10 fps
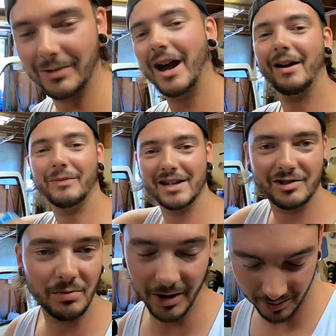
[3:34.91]
Nah, that's
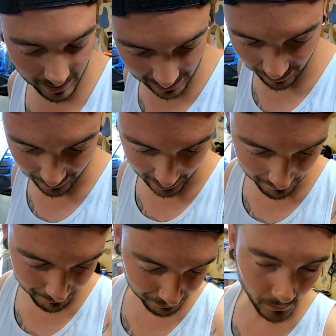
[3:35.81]
too much. We ain't doing that.
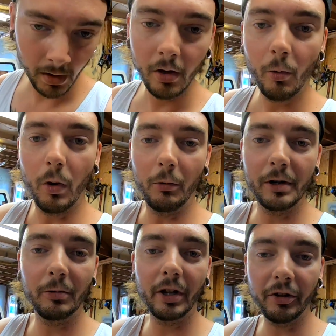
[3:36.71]
What
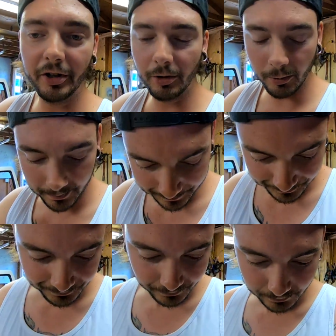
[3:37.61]
we will do
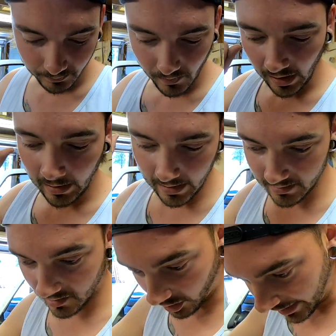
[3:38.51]

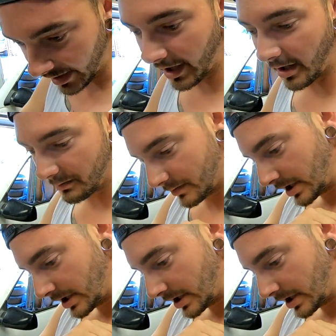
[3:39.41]
is clean it up,